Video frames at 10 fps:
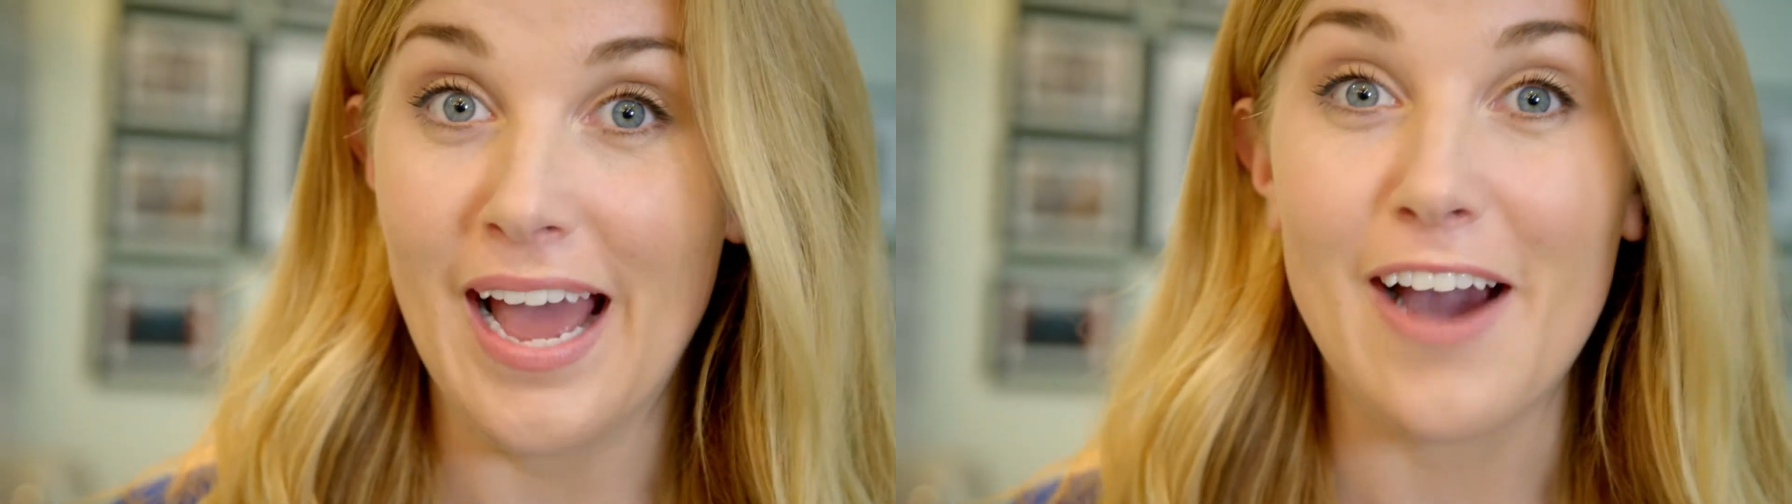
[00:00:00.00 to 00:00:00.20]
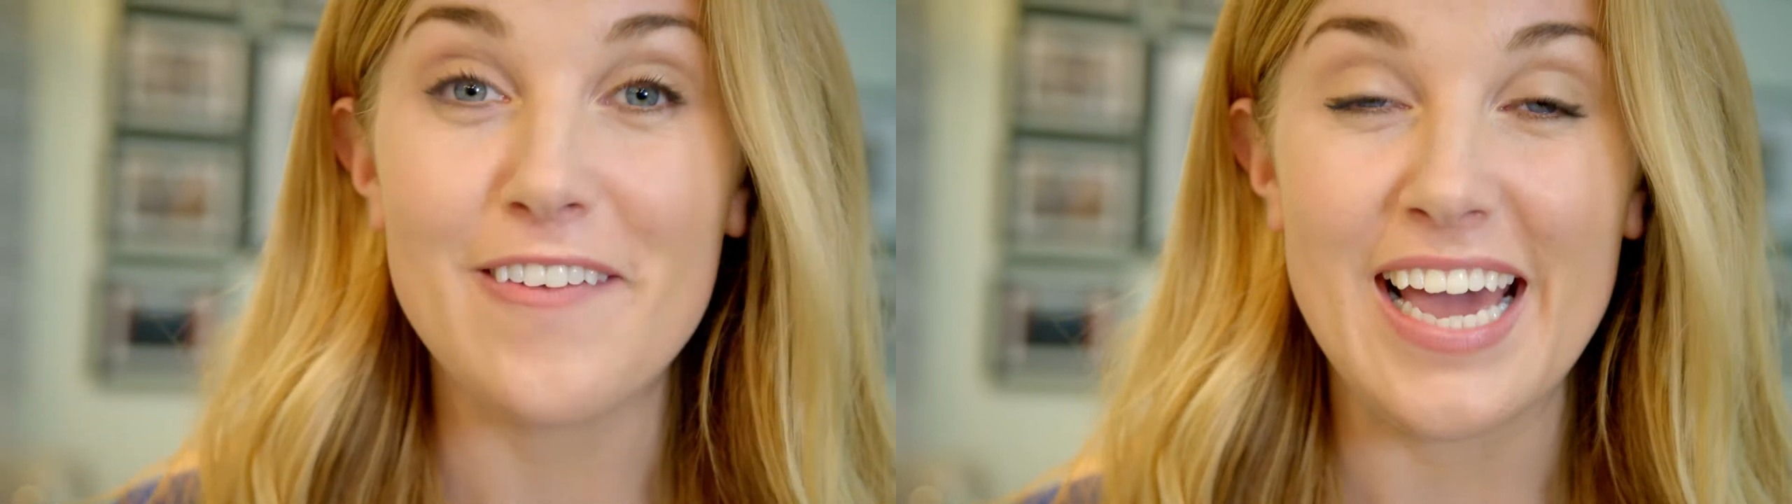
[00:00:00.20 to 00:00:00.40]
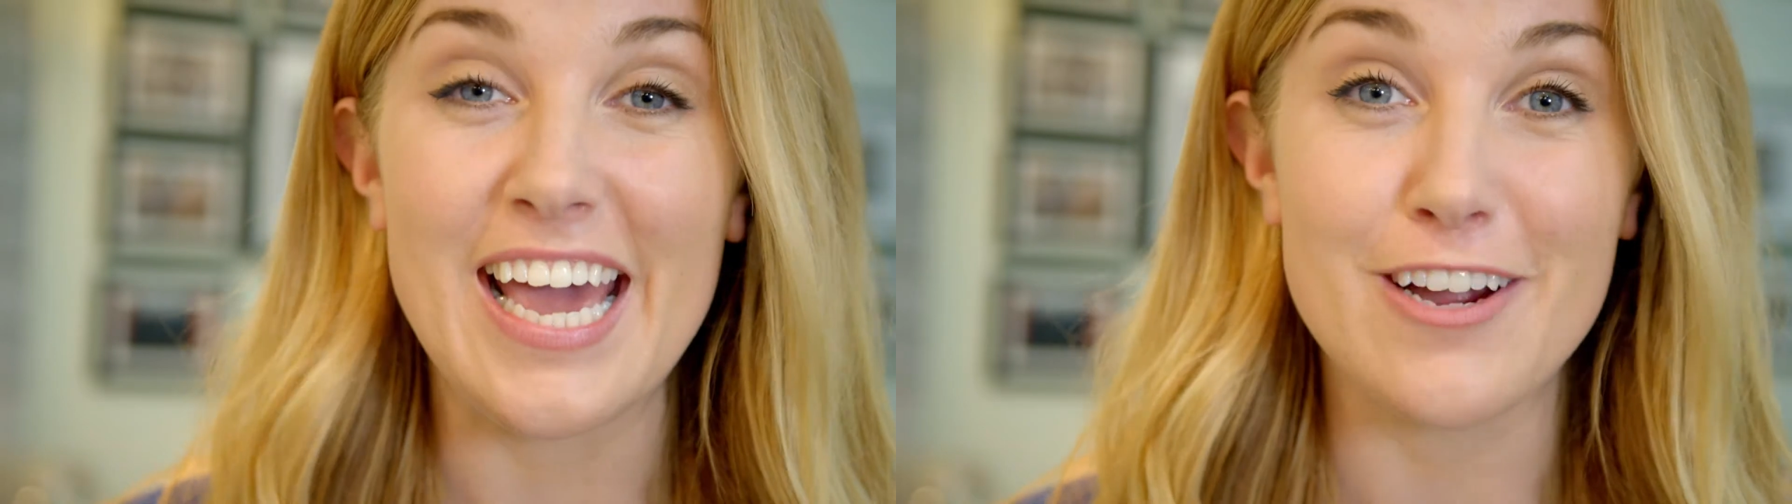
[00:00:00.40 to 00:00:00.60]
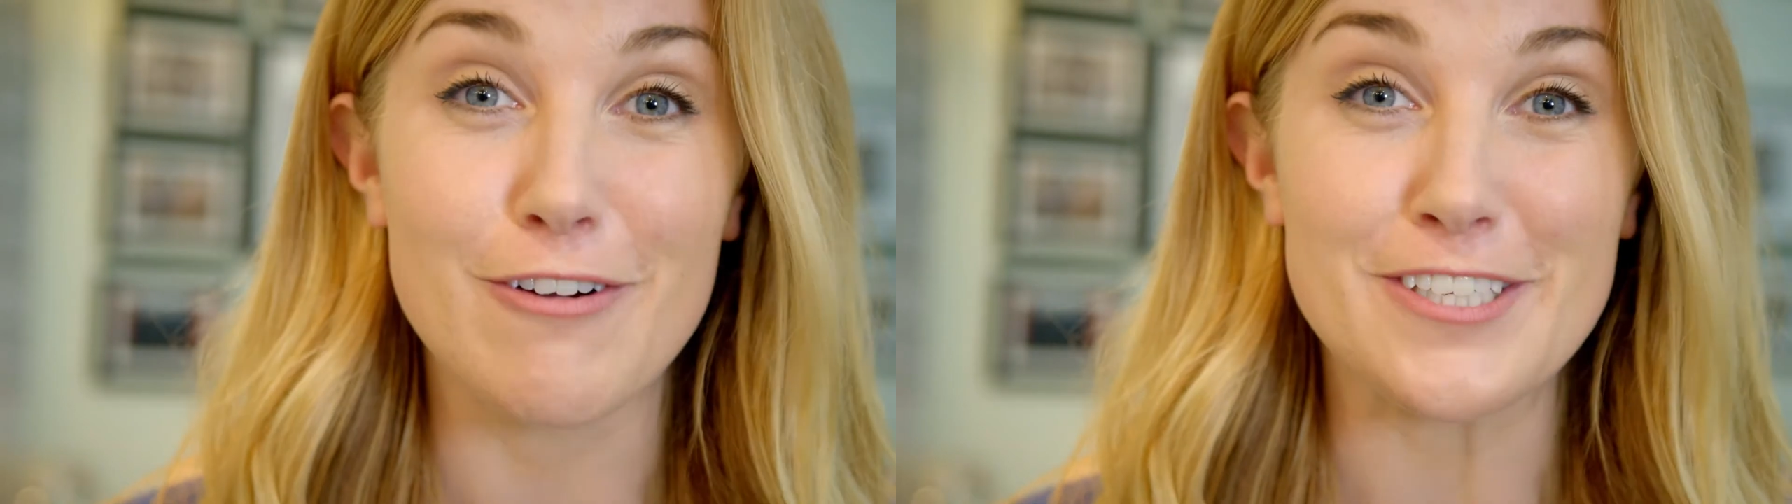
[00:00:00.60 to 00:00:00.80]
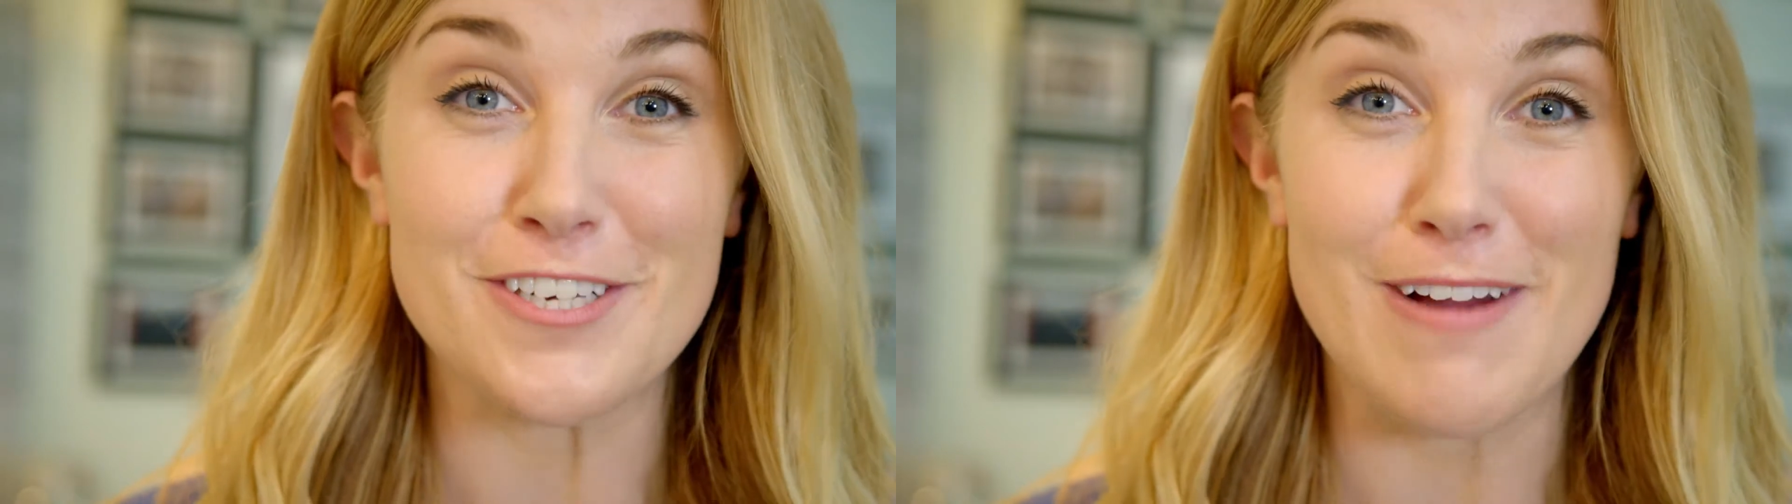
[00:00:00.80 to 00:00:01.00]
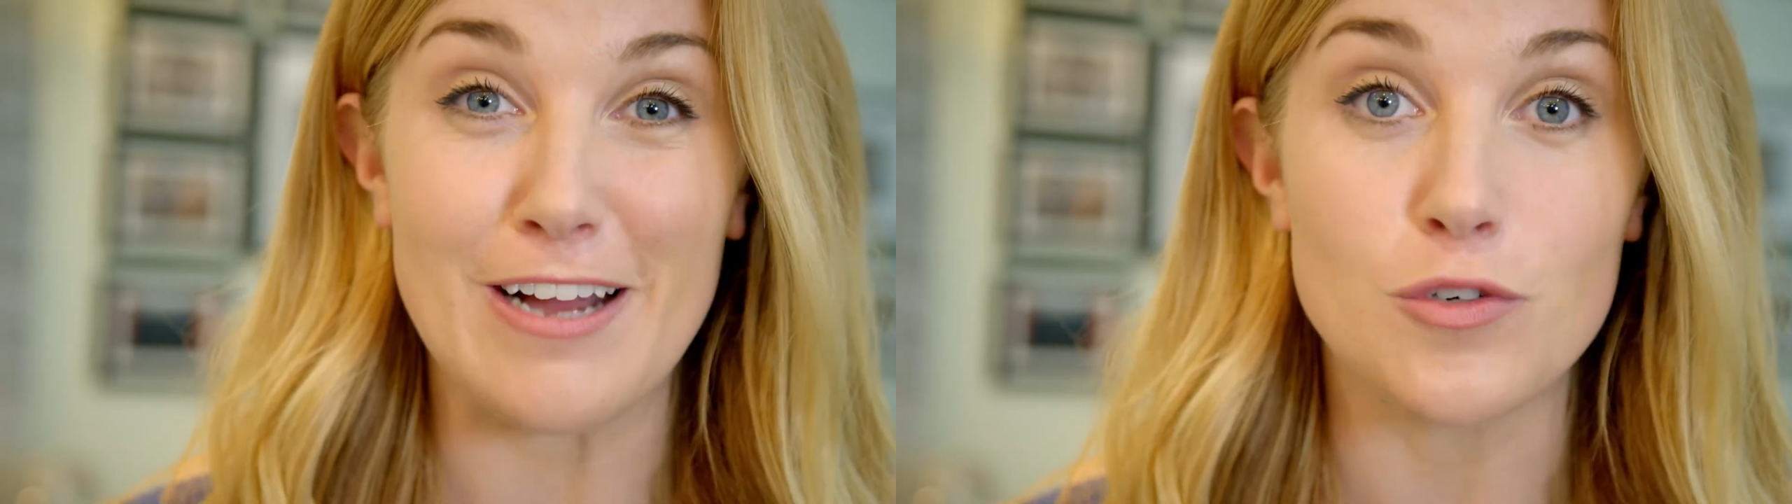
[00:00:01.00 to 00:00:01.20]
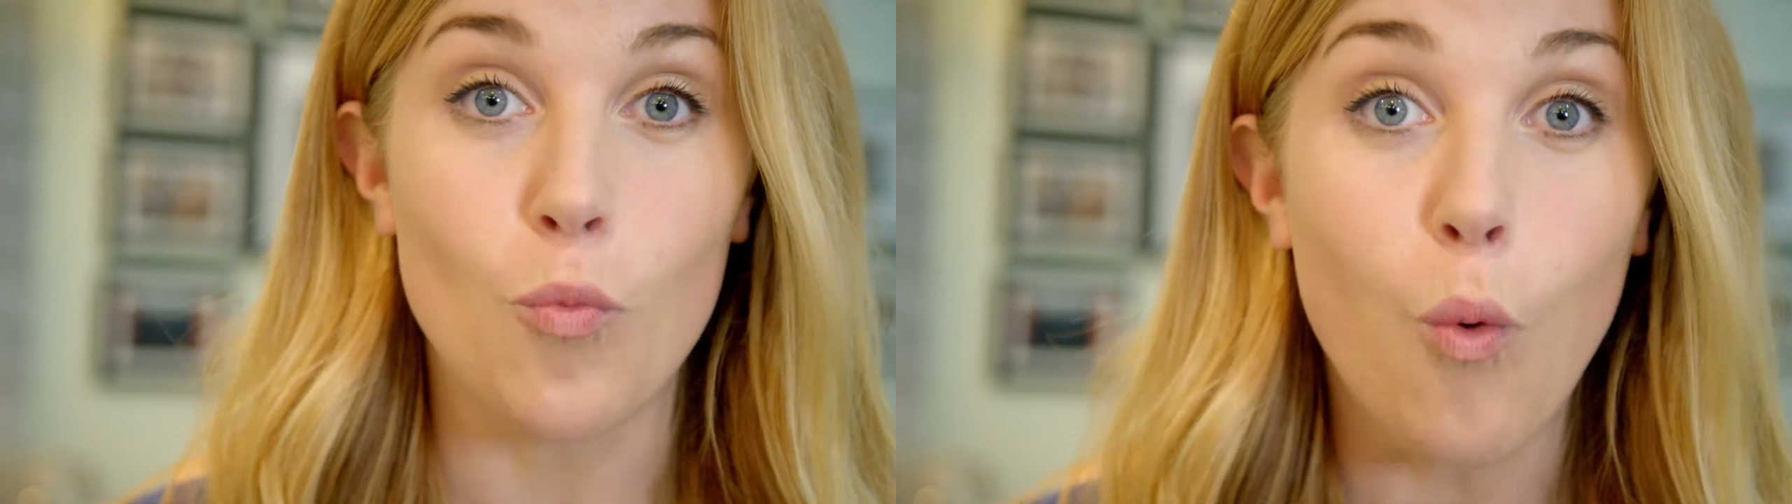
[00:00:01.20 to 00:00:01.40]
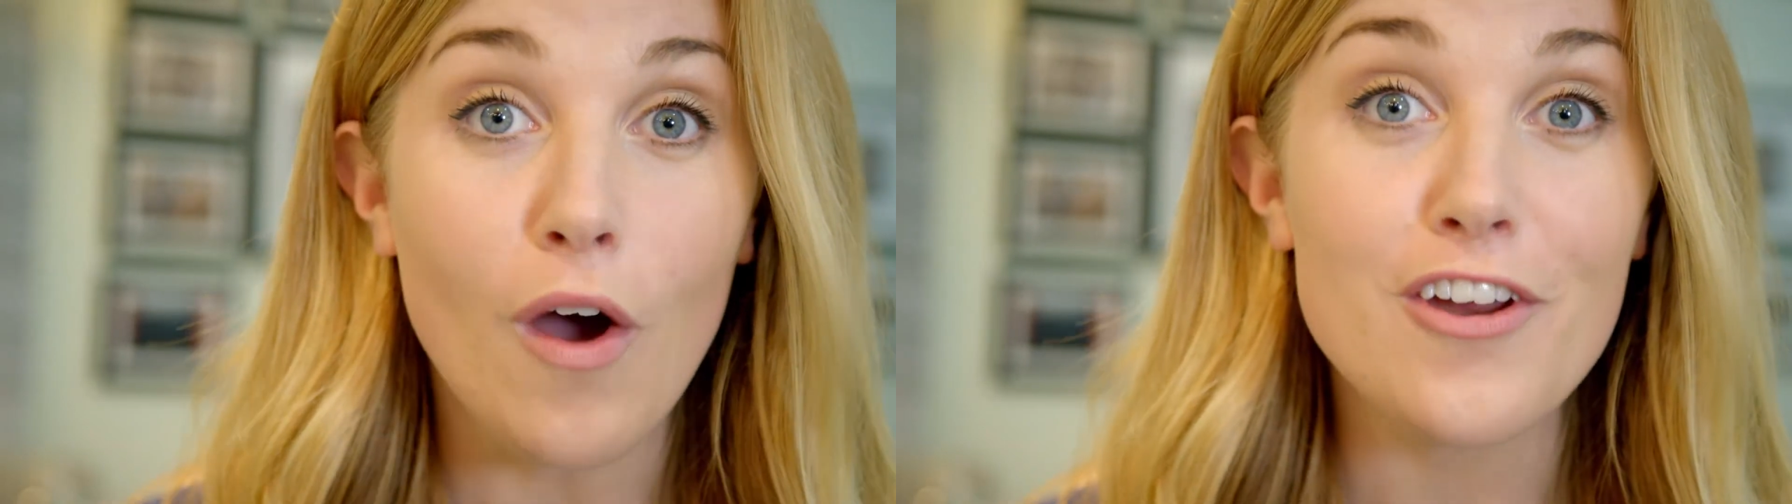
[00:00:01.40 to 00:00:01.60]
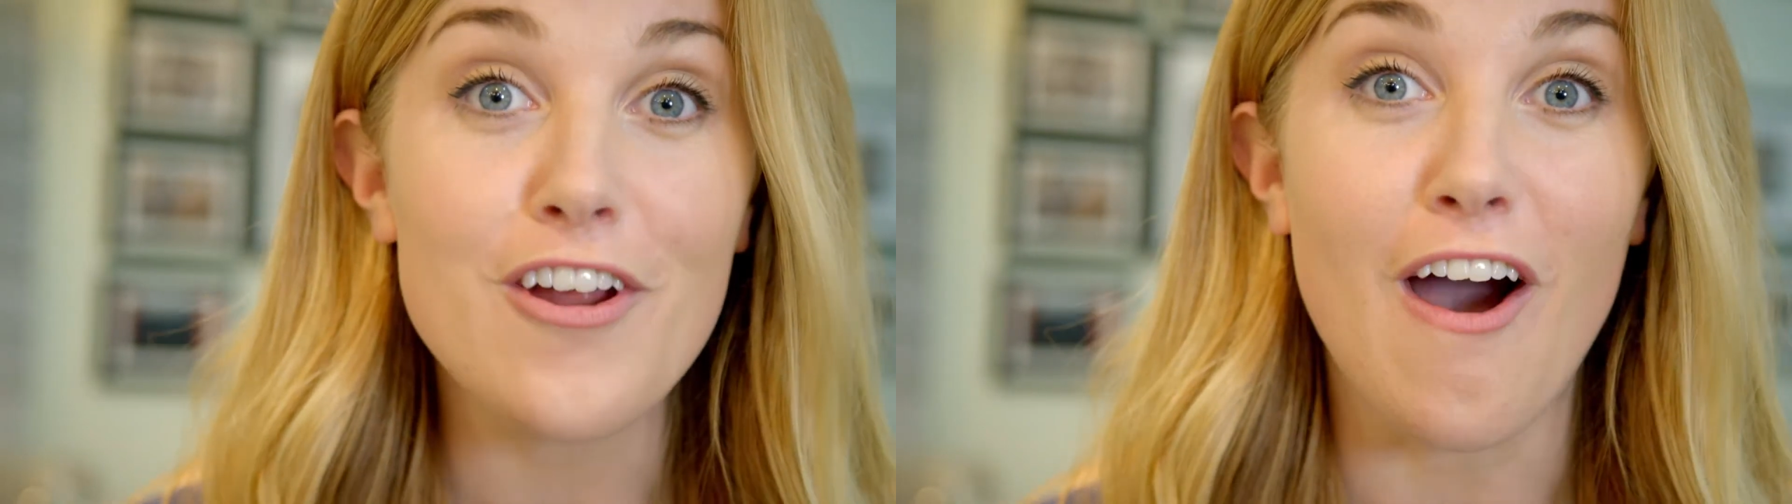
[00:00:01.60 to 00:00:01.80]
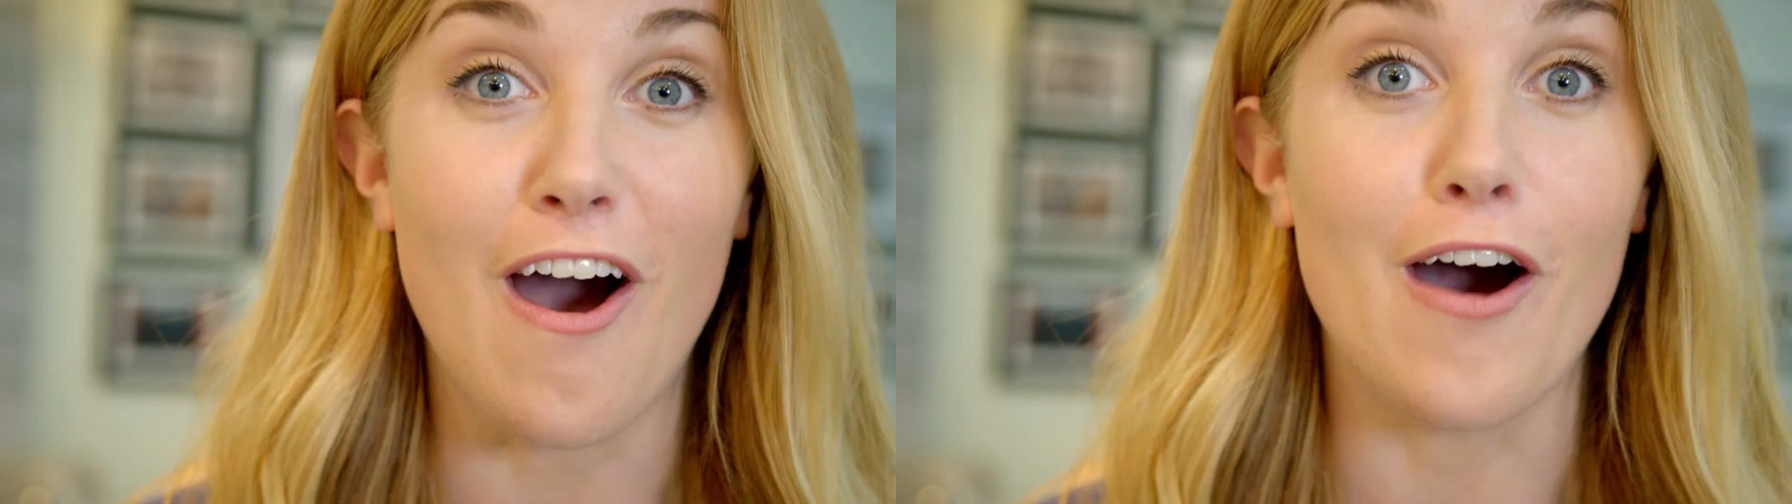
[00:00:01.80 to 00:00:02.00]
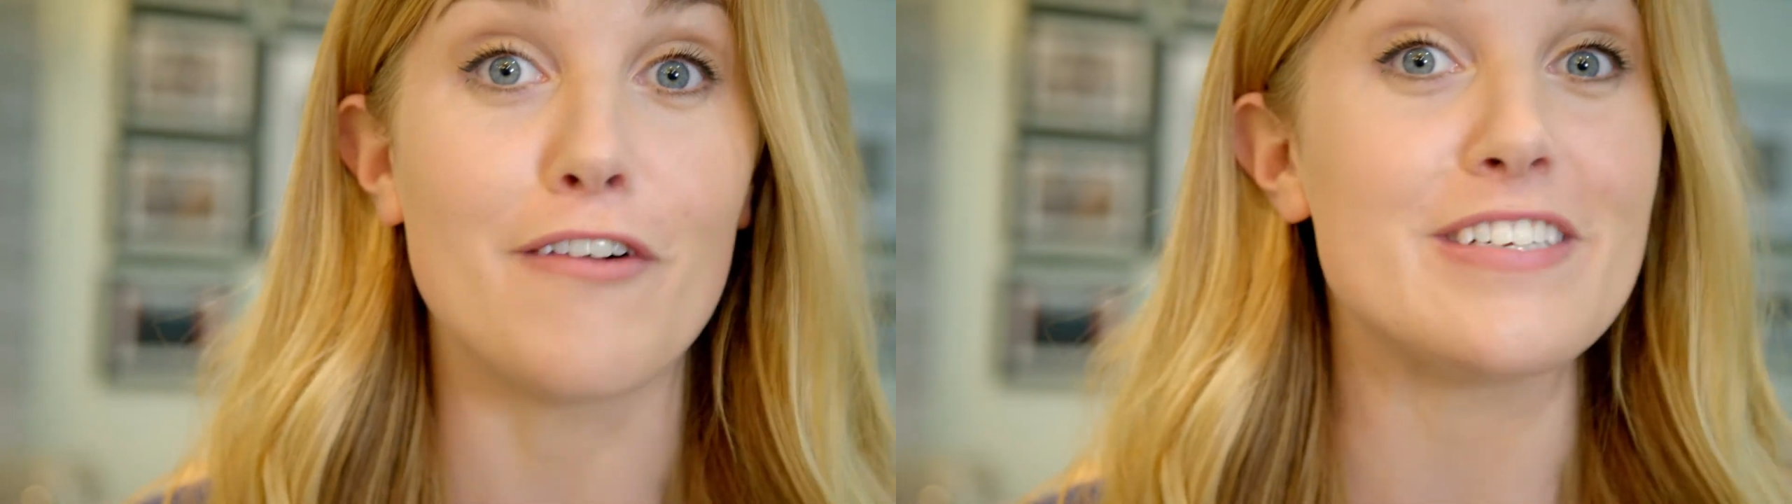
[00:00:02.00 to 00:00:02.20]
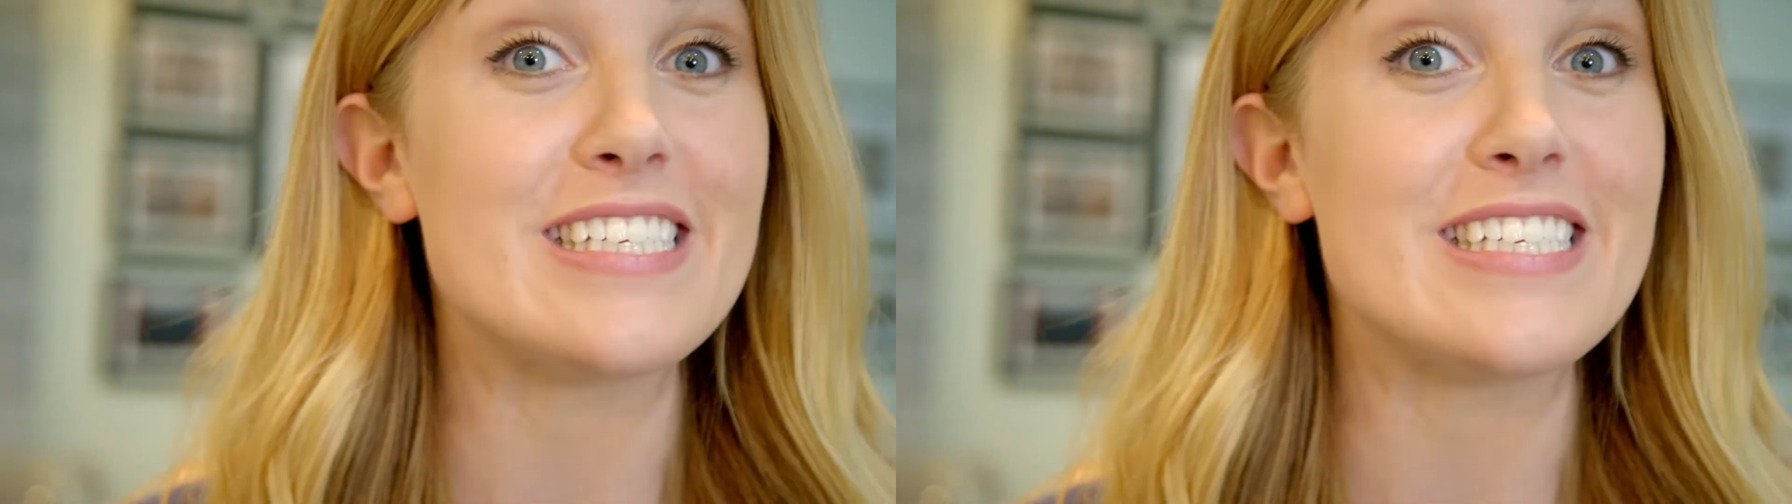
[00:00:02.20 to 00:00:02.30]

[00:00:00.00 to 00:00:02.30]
our hair grows around one and a half